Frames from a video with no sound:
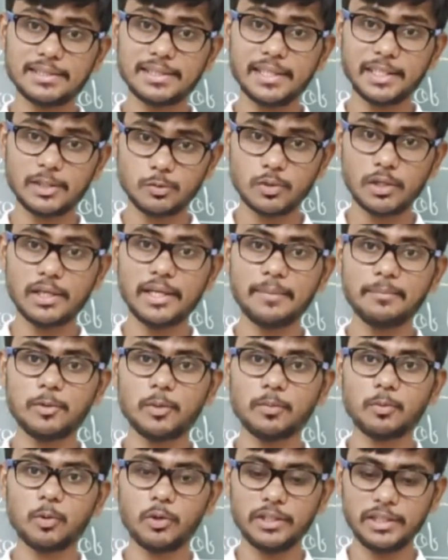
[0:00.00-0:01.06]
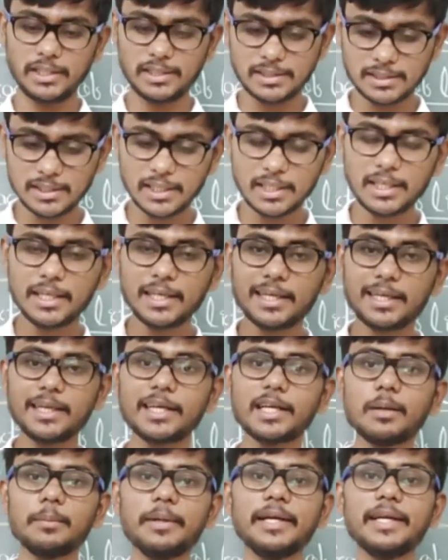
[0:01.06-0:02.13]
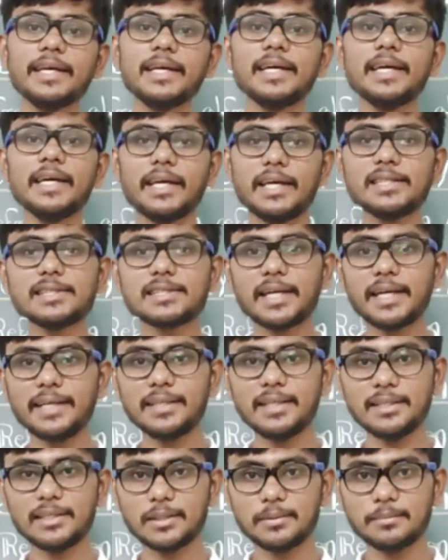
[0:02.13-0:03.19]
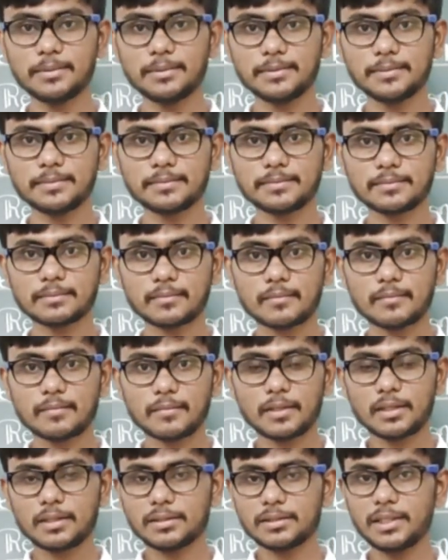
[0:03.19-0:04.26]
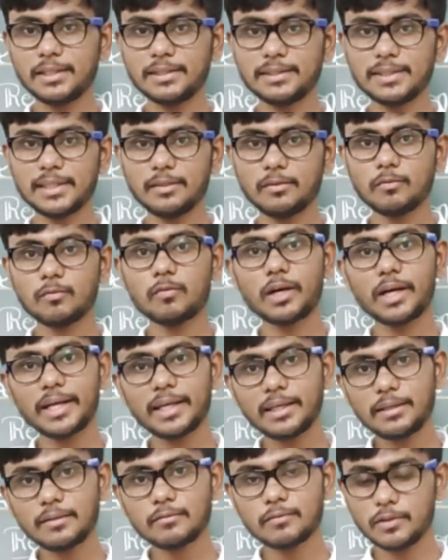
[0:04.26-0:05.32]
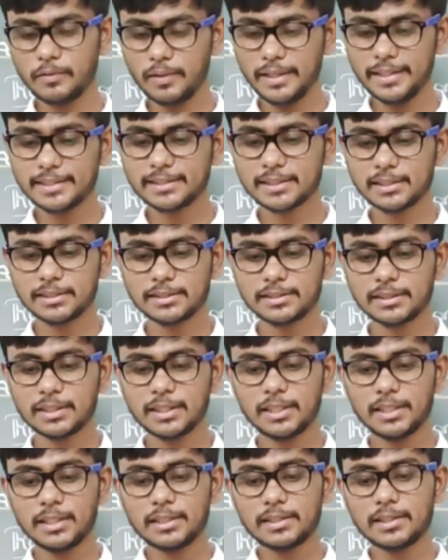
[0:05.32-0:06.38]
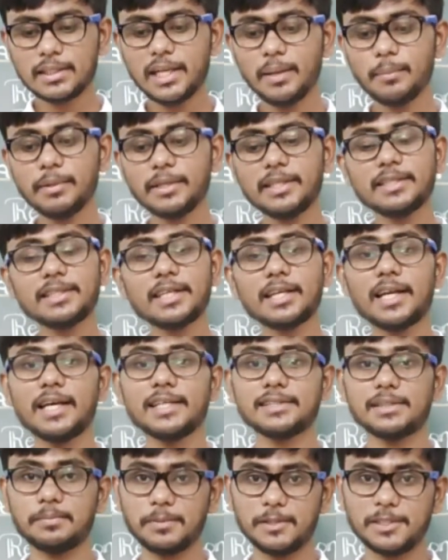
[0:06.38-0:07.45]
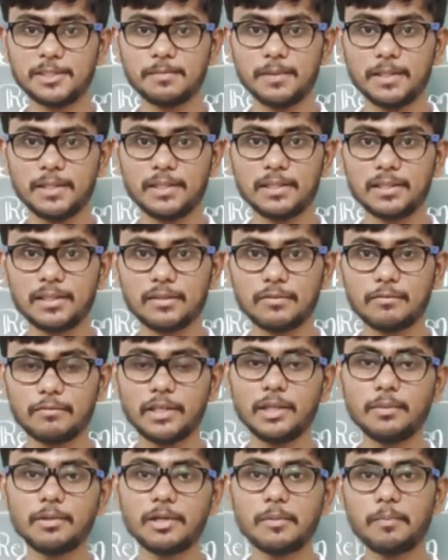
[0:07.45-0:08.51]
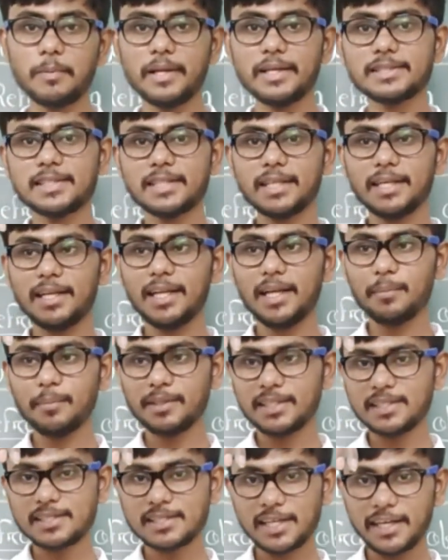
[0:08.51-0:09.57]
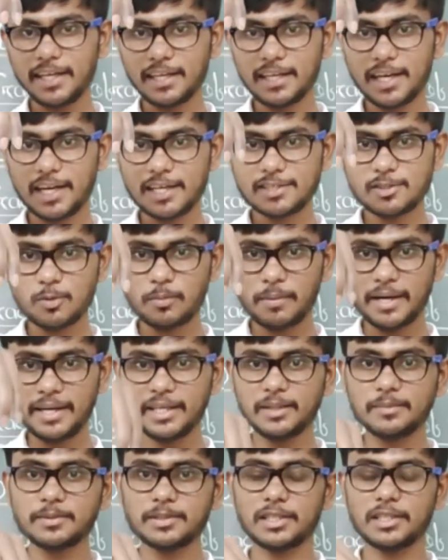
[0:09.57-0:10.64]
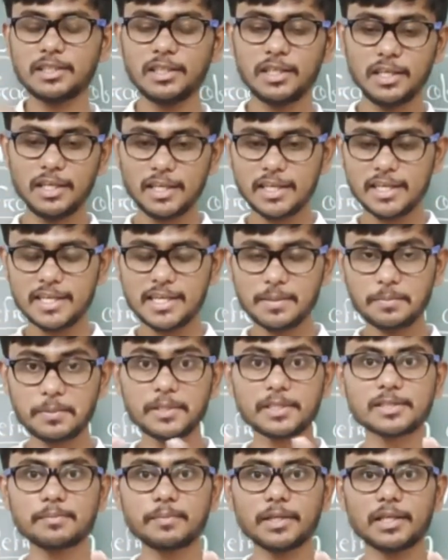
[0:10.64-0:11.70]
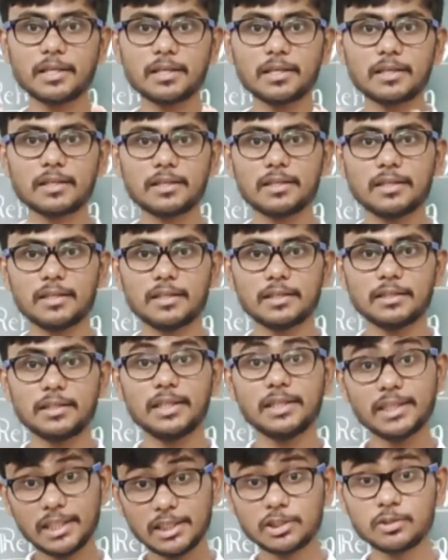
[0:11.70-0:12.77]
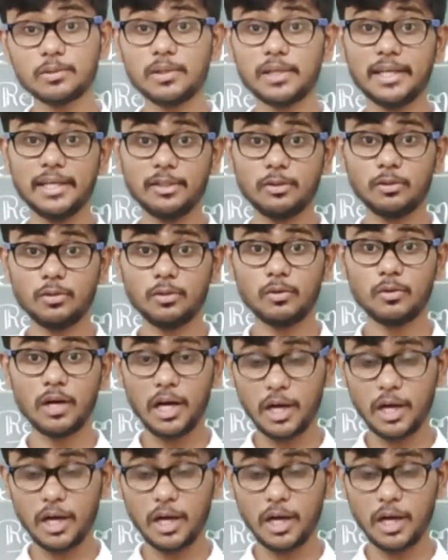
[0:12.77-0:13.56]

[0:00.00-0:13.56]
actual depth of coin is little bit inside the tub. That thing why we will discuss. Lemon in the glass appears big. Whenever placing a lemon inside a glass, you might have seen it appears big. That also you will get to know